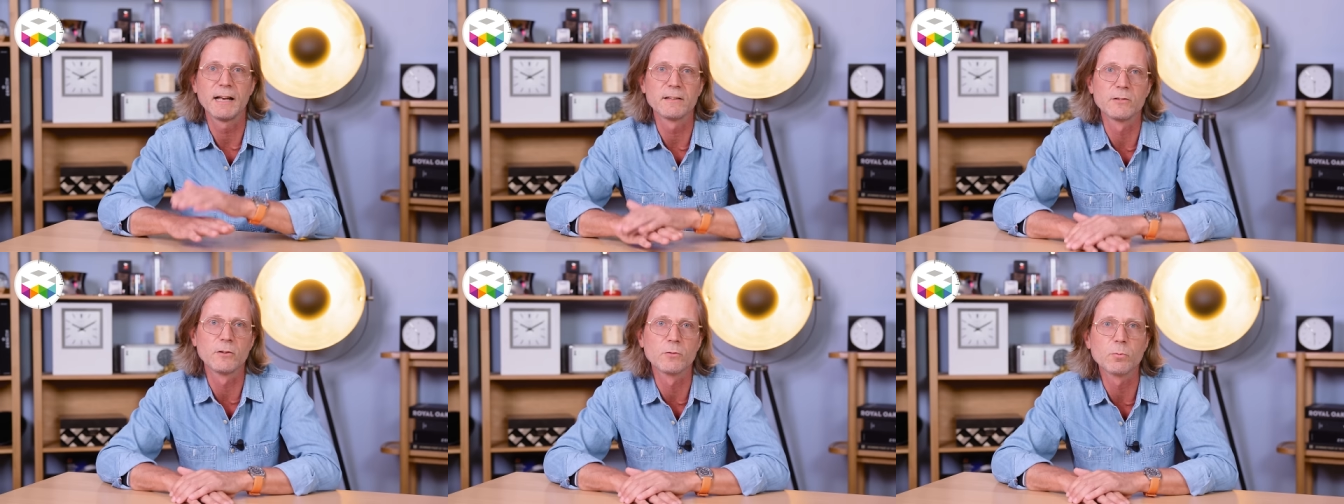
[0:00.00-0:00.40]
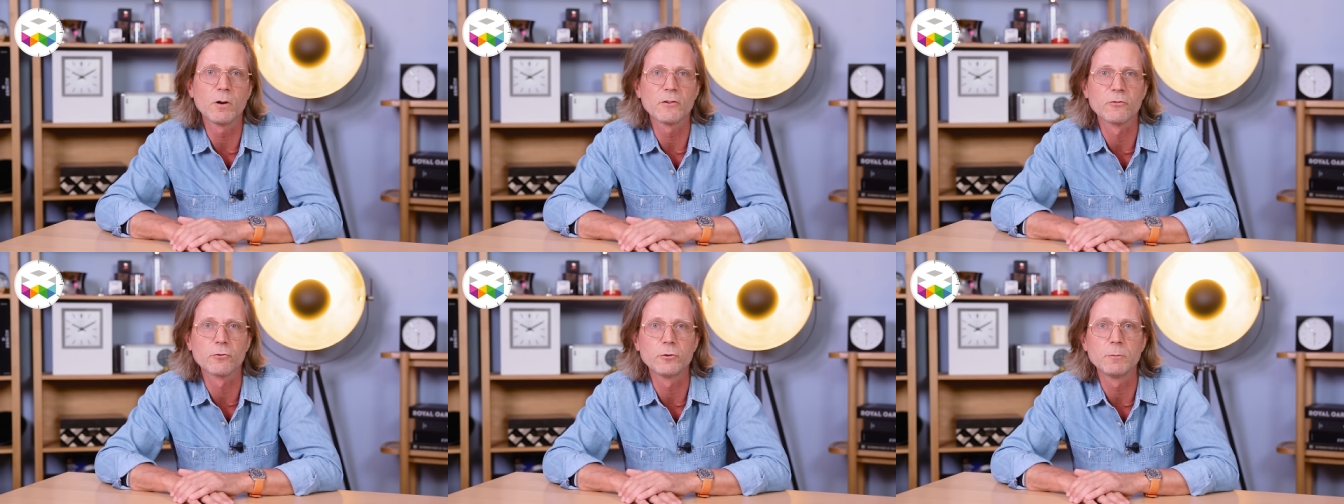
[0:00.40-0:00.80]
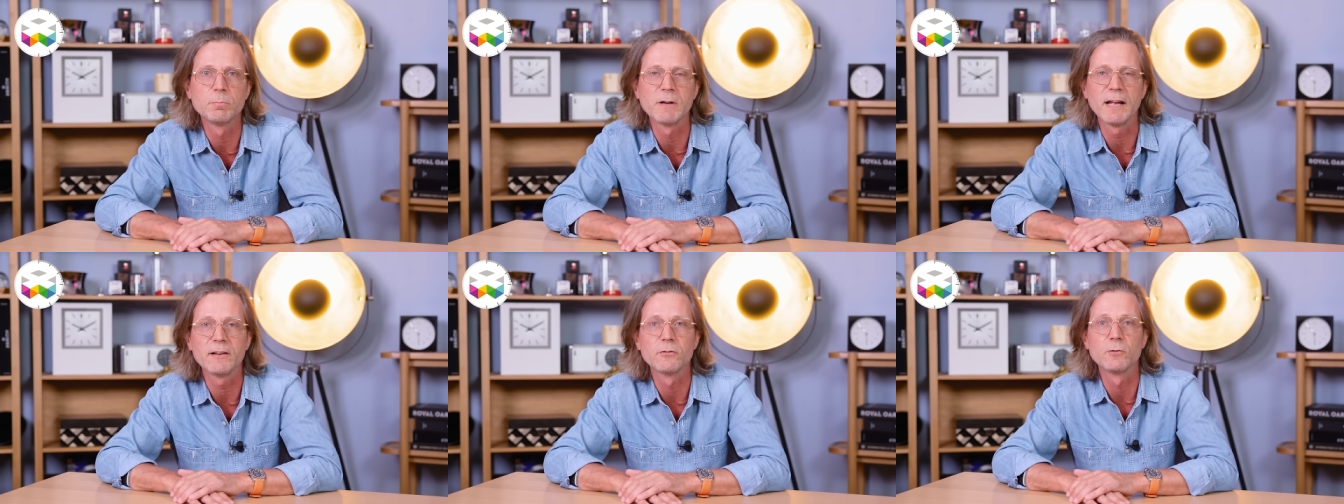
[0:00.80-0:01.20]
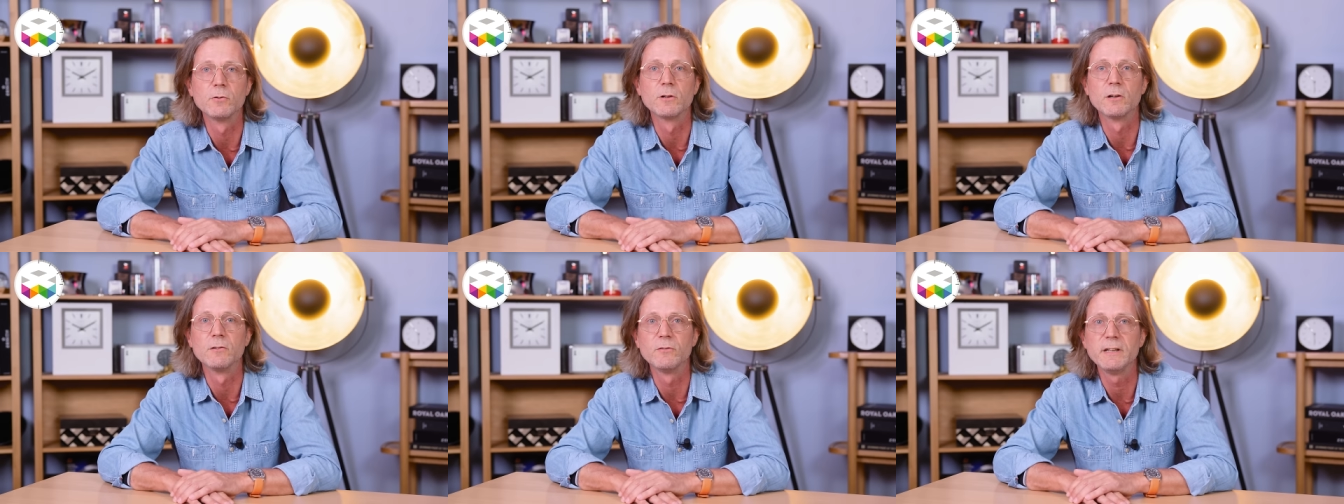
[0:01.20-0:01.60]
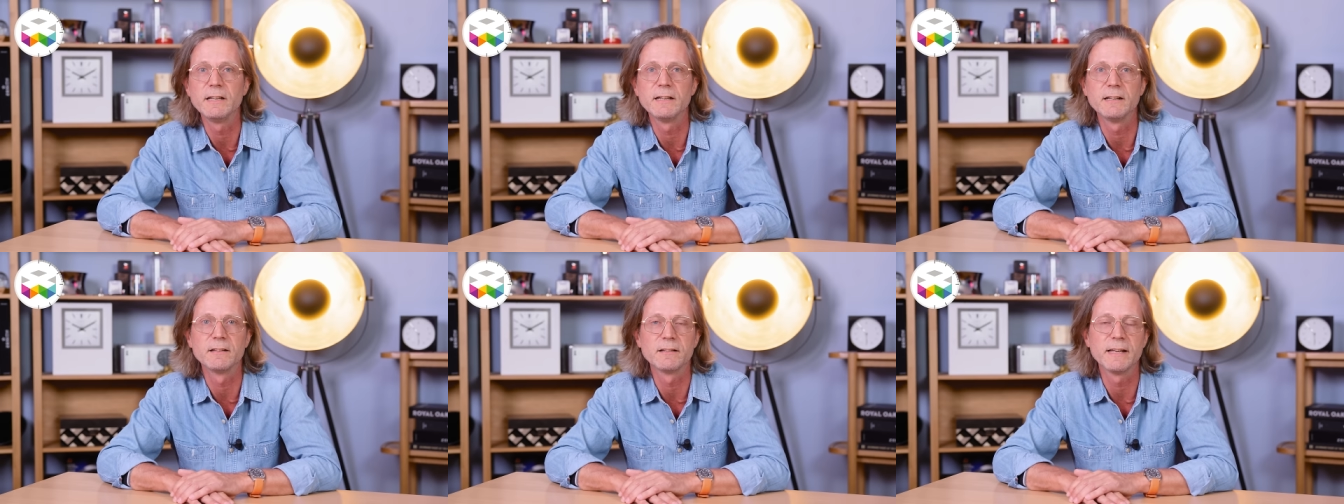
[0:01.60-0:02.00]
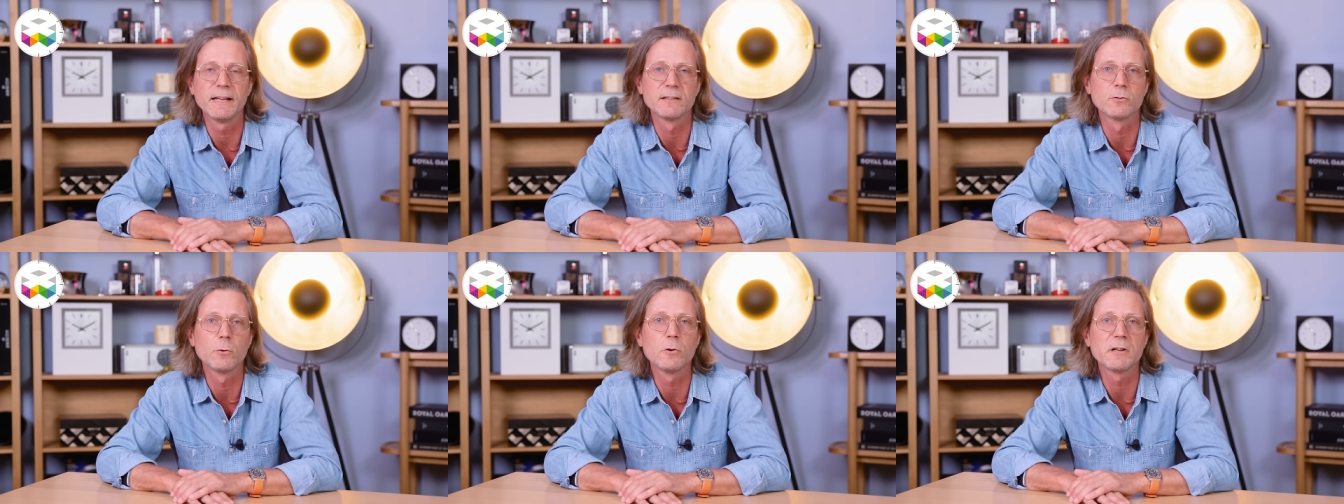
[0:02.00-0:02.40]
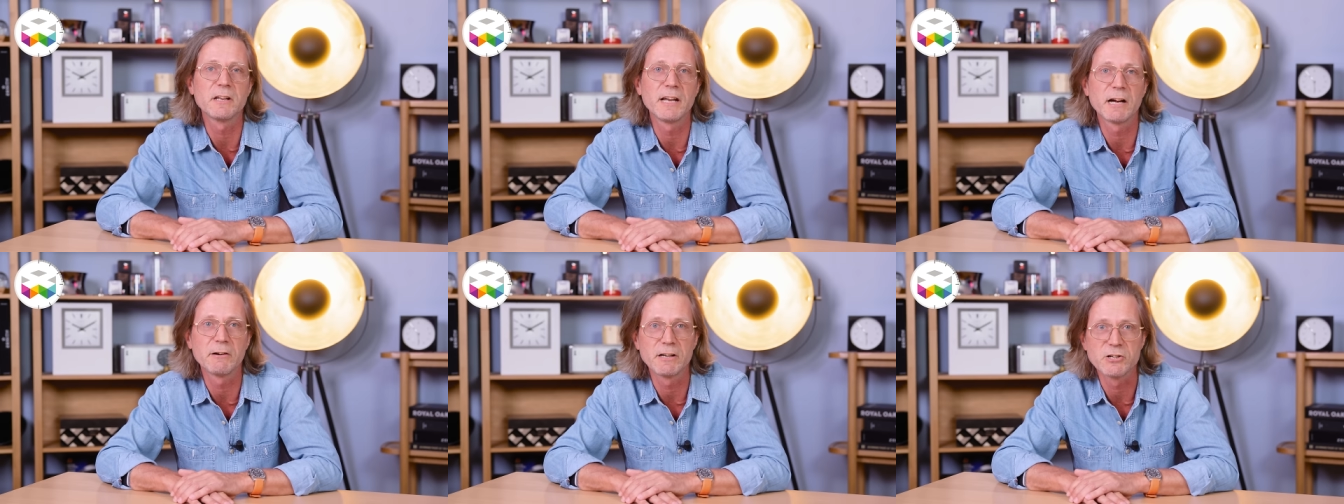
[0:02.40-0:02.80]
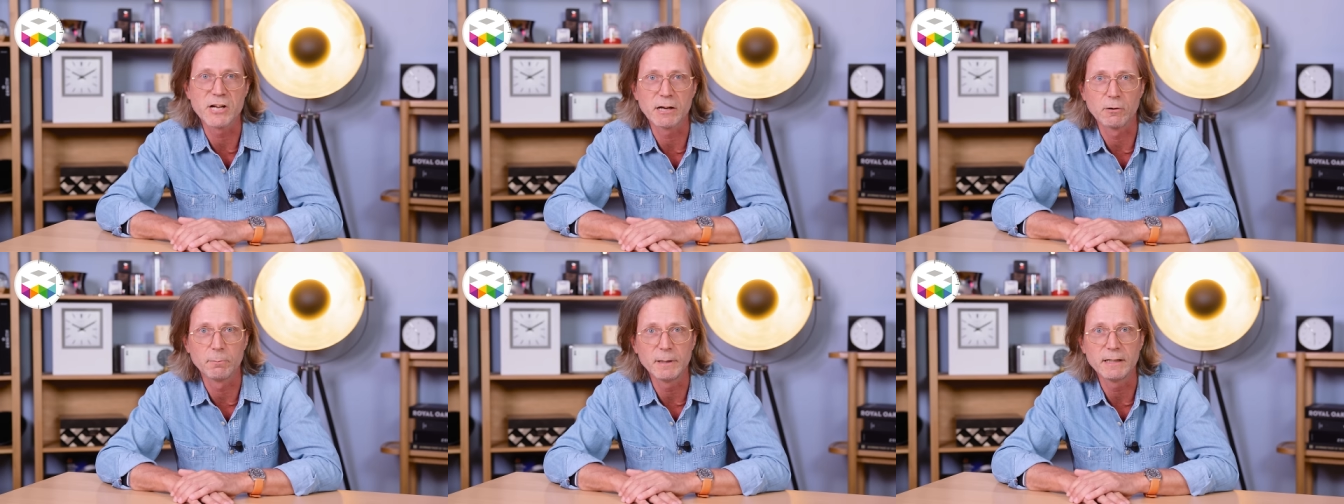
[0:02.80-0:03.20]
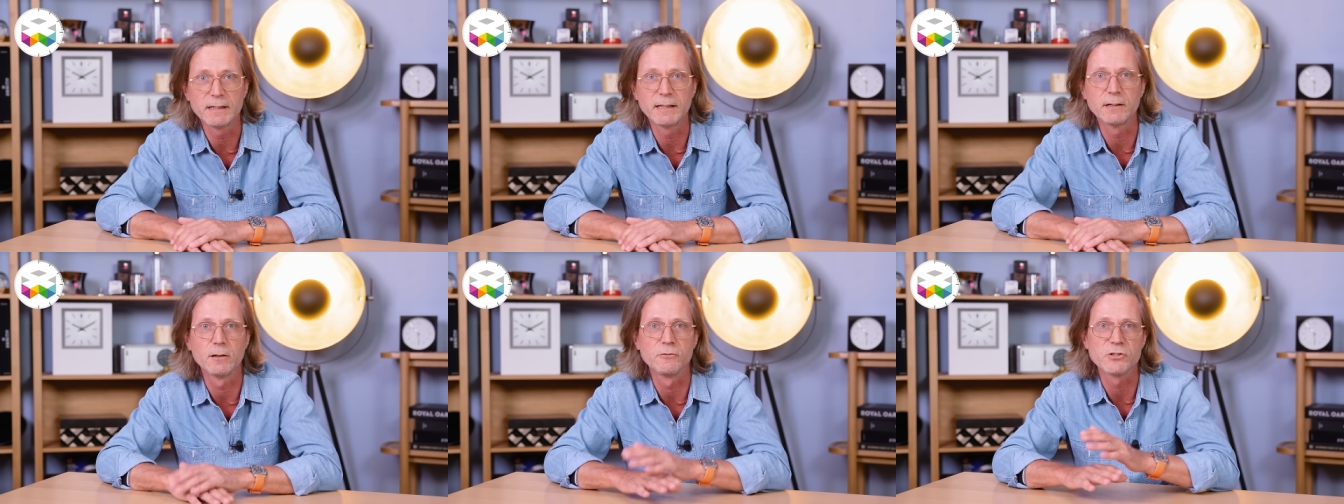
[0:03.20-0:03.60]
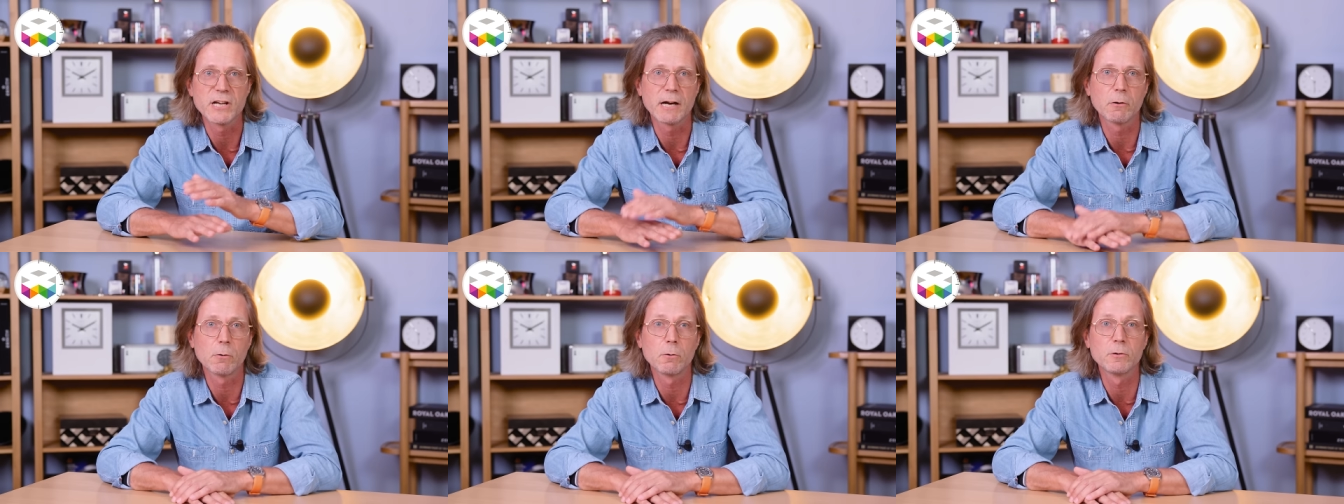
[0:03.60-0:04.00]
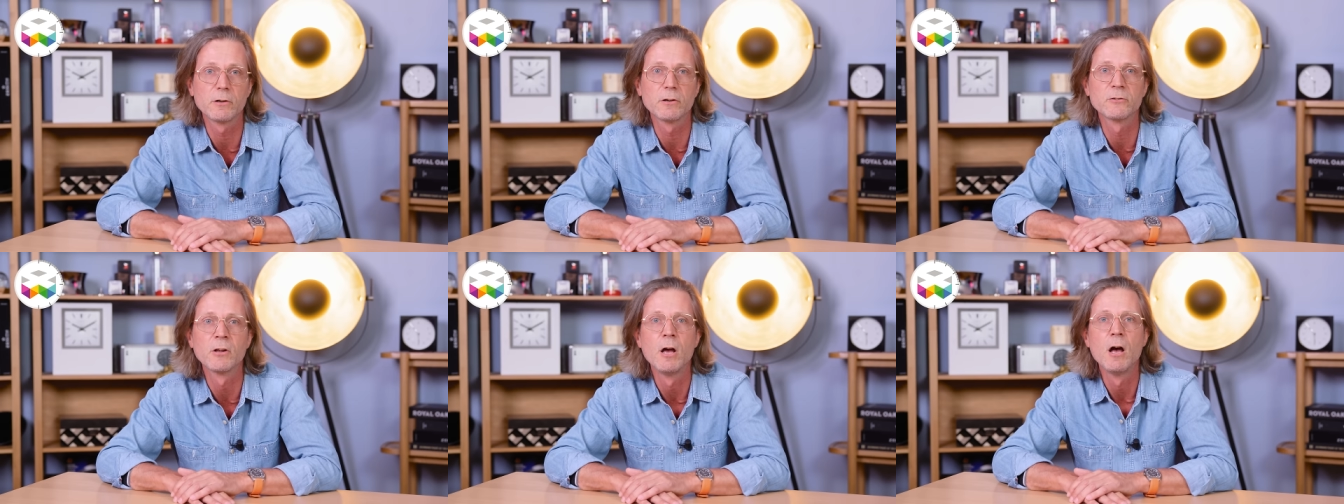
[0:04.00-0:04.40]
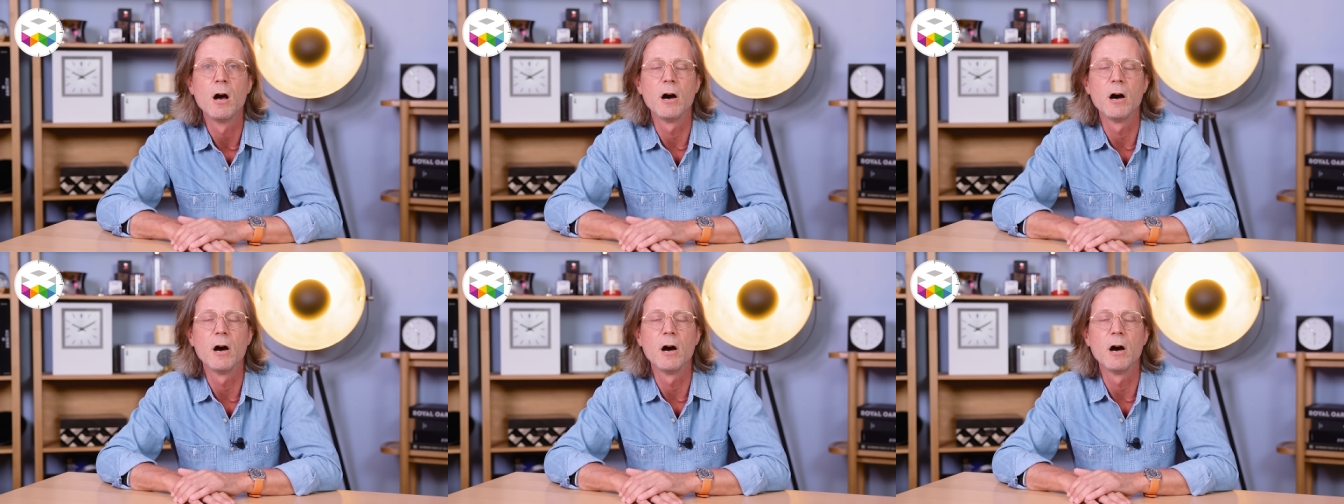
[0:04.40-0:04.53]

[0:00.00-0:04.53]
as the Swatch Group plans to convene its next ordinary general meeting of shareholders